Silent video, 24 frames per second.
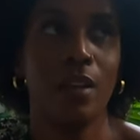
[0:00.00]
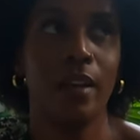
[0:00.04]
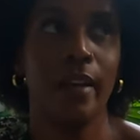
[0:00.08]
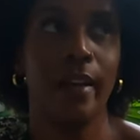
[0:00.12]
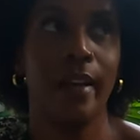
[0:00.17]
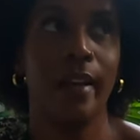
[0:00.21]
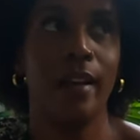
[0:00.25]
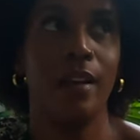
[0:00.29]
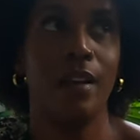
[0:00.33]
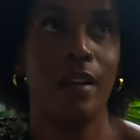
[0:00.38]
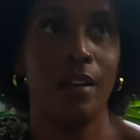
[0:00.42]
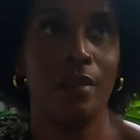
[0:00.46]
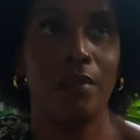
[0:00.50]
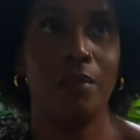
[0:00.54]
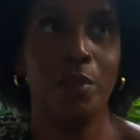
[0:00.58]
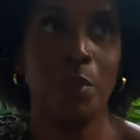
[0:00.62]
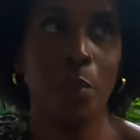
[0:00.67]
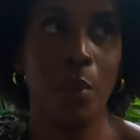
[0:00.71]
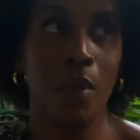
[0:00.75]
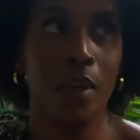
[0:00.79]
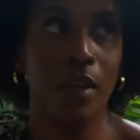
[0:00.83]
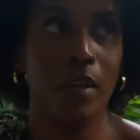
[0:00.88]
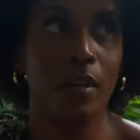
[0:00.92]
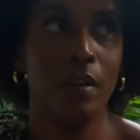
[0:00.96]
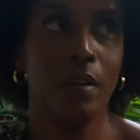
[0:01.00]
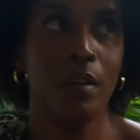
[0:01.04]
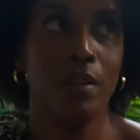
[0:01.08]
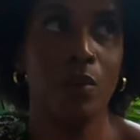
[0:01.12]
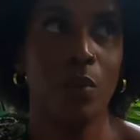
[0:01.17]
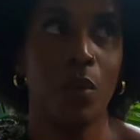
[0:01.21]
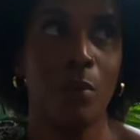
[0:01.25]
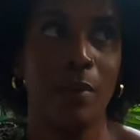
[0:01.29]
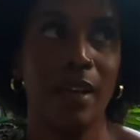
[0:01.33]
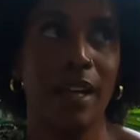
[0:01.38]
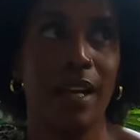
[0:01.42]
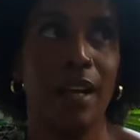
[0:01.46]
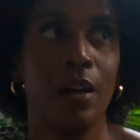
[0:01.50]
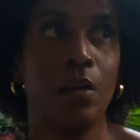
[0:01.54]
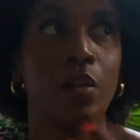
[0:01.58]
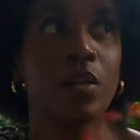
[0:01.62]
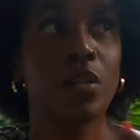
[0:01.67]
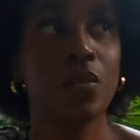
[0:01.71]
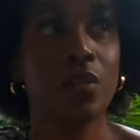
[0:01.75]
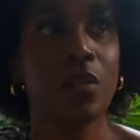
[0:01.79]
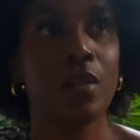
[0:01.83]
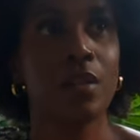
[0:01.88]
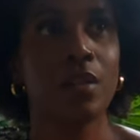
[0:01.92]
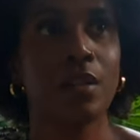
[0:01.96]
I love doing it because when my
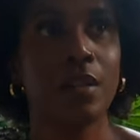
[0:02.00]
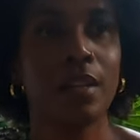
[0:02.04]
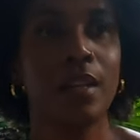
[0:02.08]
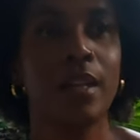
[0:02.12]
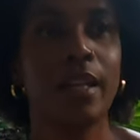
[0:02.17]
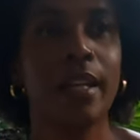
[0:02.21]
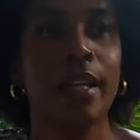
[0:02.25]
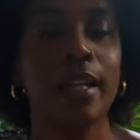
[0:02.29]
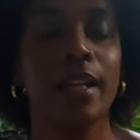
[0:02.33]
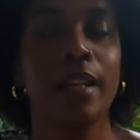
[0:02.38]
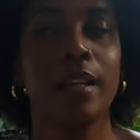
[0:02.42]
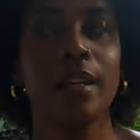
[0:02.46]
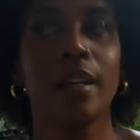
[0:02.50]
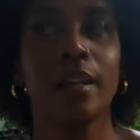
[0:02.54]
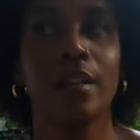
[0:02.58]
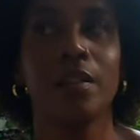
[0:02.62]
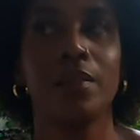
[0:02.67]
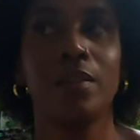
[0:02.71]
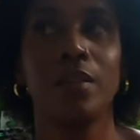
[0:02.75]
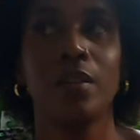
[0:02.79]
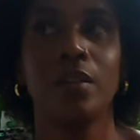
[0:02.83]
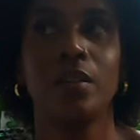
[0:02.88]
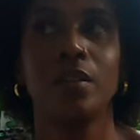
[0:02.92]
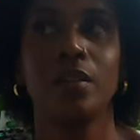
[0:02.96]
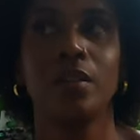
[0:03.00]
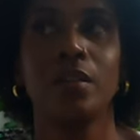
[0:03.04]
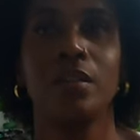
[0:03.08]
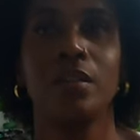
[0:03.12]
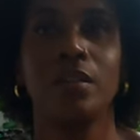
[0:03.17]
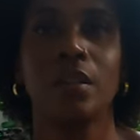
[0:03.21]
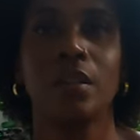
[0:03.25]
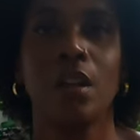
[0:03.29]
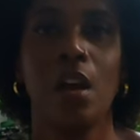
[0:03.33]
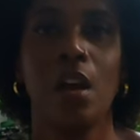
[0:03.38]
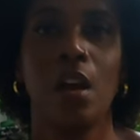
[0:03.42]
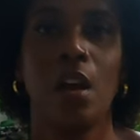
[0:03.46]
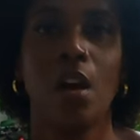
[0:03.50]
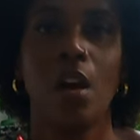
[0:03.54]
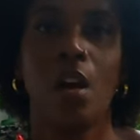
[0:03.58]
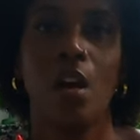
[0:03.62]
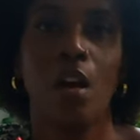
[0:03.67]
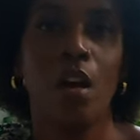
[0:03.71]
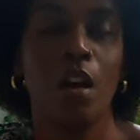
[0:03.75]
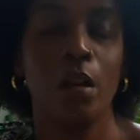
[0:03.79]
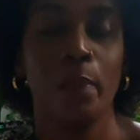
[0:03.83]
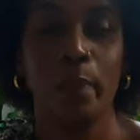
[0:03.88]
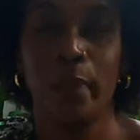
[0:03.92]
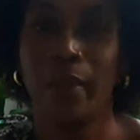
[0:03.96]
house feels clean and feels
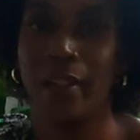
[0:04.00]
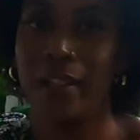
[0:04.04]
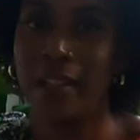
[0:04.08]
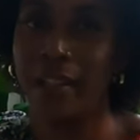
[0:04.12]
all put